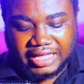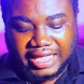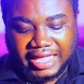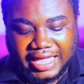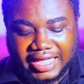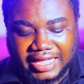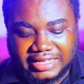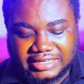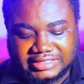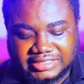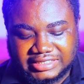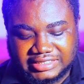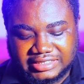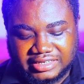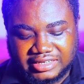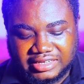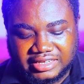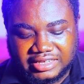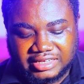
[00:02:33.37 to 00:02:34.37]
and
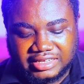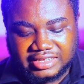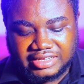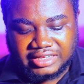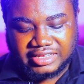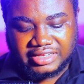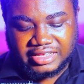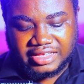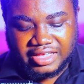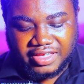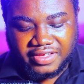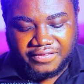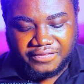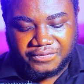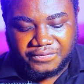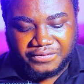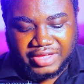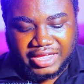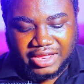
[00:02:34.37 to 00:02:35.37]

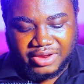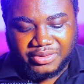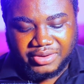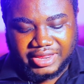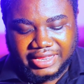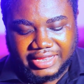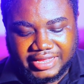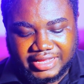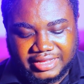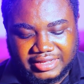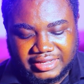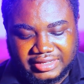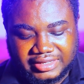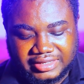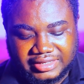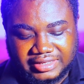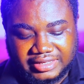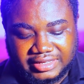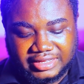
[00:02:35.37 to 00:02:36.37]
very
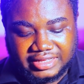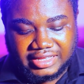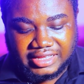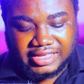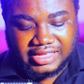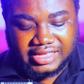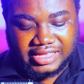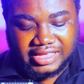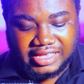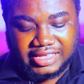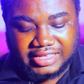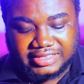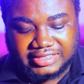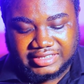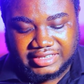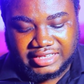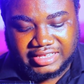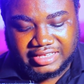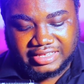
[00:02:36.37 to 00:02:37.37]

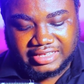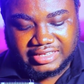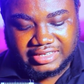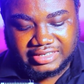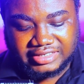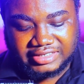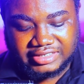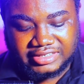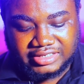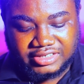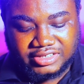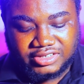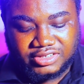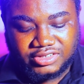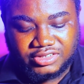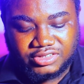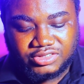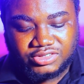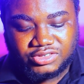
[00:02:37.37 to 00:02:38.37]
easy
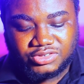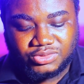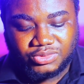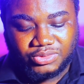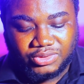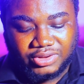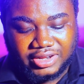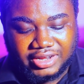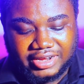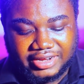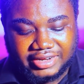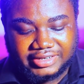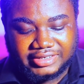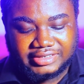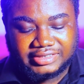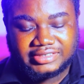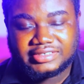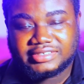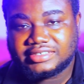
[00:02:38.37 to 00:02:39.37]
to
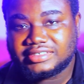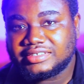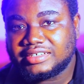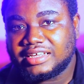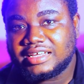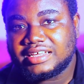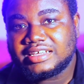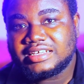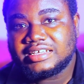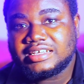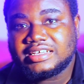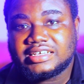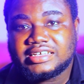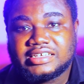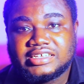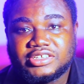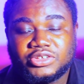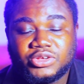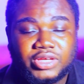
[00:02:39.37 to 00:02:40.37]
learn.
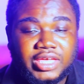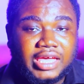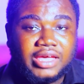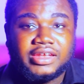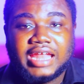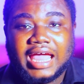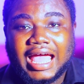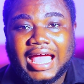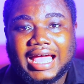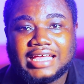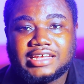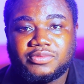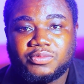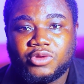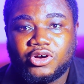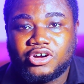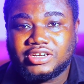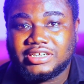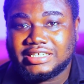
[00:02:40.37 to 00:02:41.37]
You can add
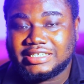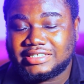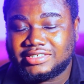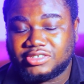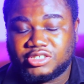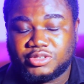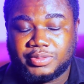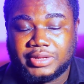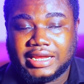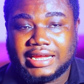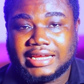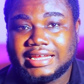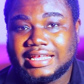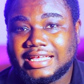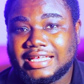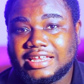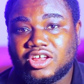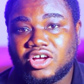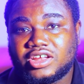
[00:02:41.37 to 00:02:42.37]
more details, but then
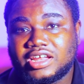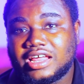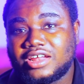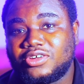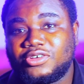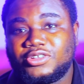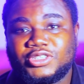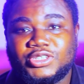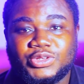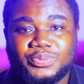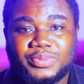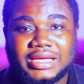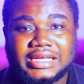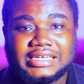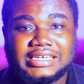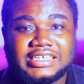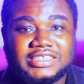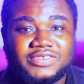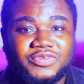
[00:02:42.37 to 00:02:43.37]
in order not to
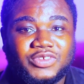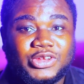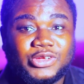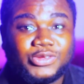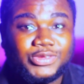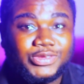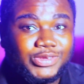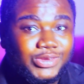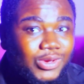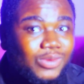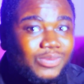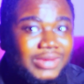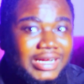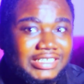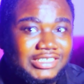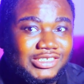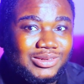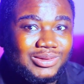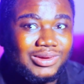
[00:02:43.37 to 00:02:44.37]
make this video so
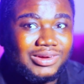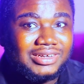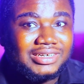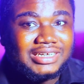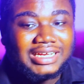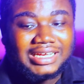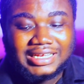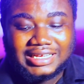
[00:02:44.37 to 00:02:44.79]
much long,